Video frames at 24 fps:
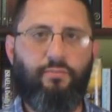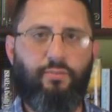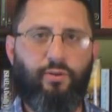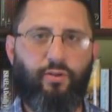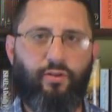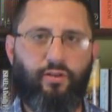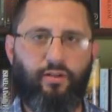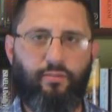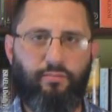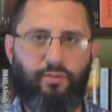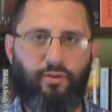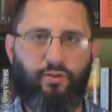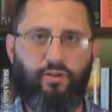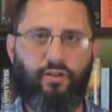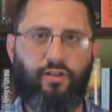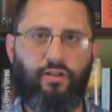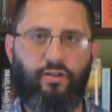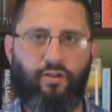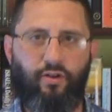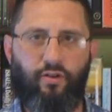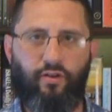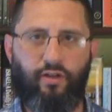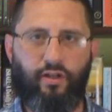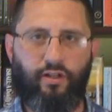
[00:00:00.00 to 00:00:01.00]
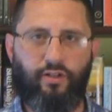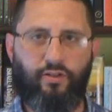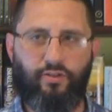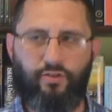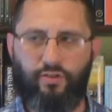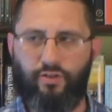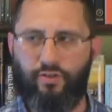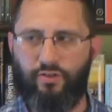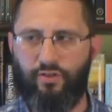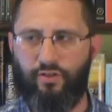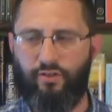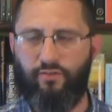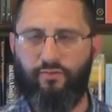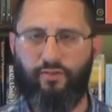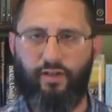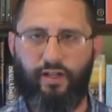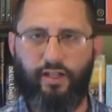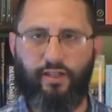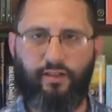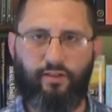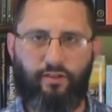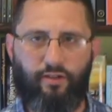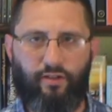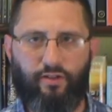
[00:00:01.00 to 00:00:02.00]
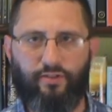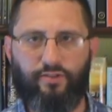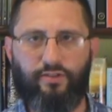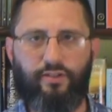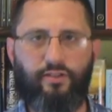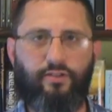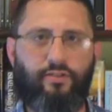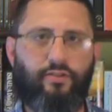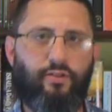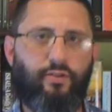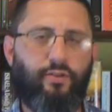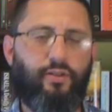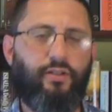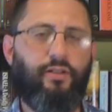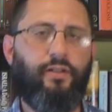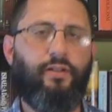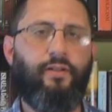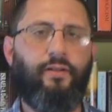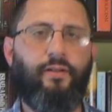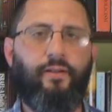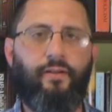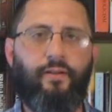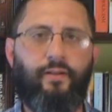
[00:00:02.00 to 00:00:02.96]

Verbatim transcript: building a building, calling it a church, and inviting the lost into it.